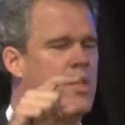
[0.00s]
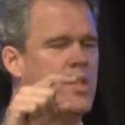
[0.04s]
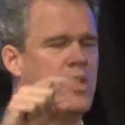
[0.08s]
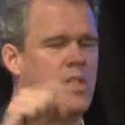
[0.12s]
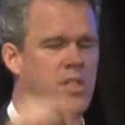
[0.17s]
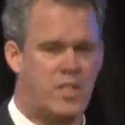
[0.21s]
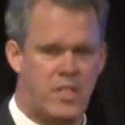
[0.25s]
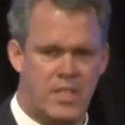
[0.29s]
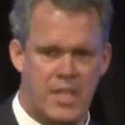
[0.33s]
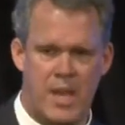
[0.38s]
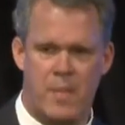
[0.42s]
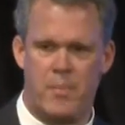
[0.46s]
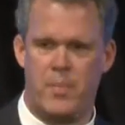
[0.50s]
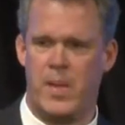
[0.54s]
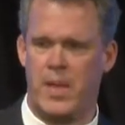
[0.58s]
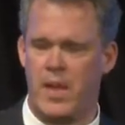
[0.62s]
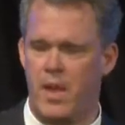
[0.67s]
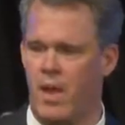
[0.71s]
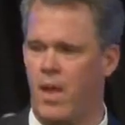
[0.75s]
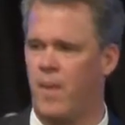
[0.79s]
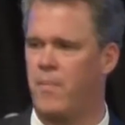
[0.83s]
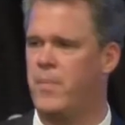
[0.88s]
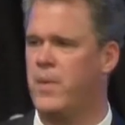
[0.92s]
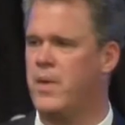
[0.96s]

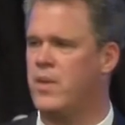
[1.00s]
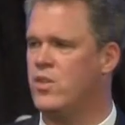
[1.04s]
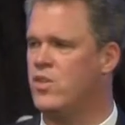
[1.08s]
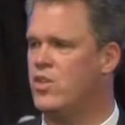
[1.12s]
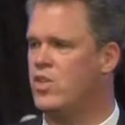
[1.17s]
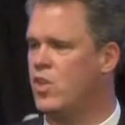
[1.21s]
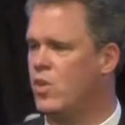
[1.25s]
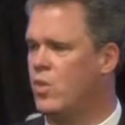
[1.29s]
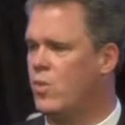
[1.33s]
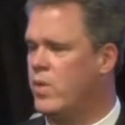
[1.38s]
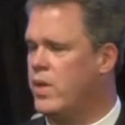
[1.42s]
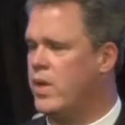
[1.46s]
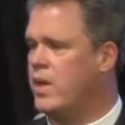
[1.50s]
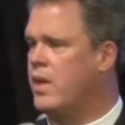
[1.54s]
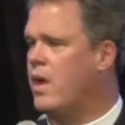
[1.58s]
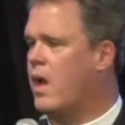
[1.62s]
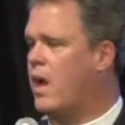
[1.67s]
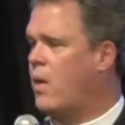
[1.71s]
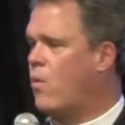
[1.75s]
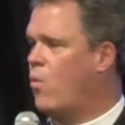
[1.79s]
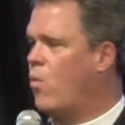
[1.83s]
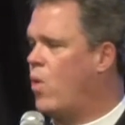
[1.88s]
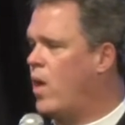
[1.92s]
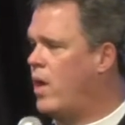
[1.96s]
stepping up and doing
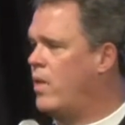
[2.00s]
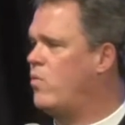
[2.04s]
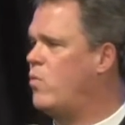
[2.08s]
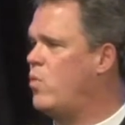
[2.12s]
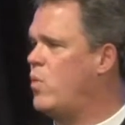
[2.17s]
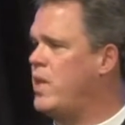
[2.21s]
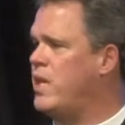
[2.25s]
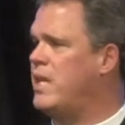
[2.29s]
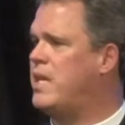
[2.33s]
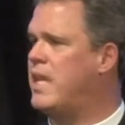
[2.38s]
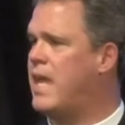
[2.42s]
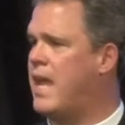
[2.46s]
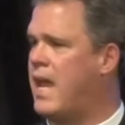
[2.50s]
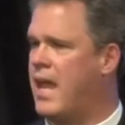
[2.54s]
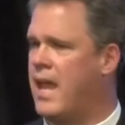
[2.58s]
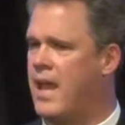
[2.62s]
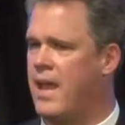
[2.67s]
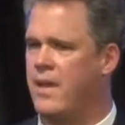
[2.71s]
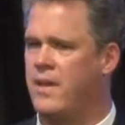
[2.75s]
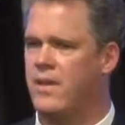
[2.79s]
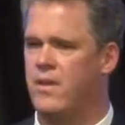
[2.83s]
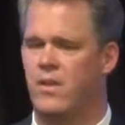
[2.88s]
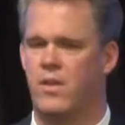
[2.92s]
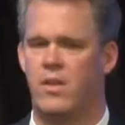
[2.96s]
what we
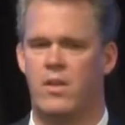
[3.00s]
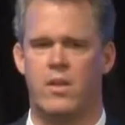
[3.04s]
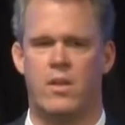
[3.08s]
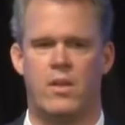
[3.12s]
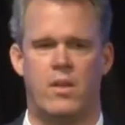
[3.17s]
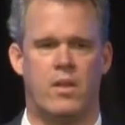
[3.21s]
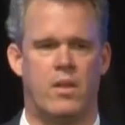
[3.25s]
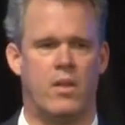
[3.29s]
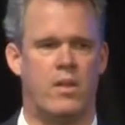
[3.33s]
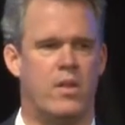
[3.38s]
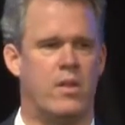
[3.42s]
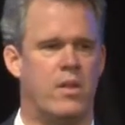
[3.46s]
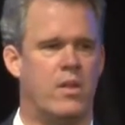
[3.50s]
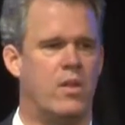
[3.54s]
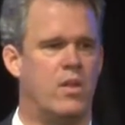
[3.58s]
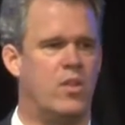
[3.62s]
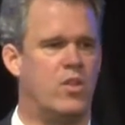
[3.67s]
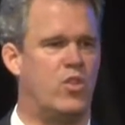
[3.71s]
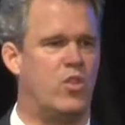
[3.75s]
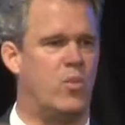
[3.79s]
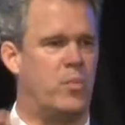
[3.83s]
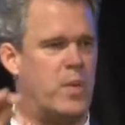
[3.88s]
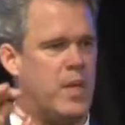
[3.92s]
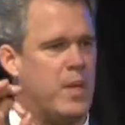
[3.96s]
can
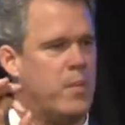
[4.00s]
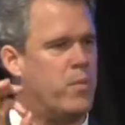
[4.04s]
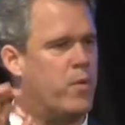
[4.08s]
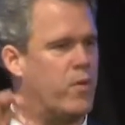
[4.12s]
to be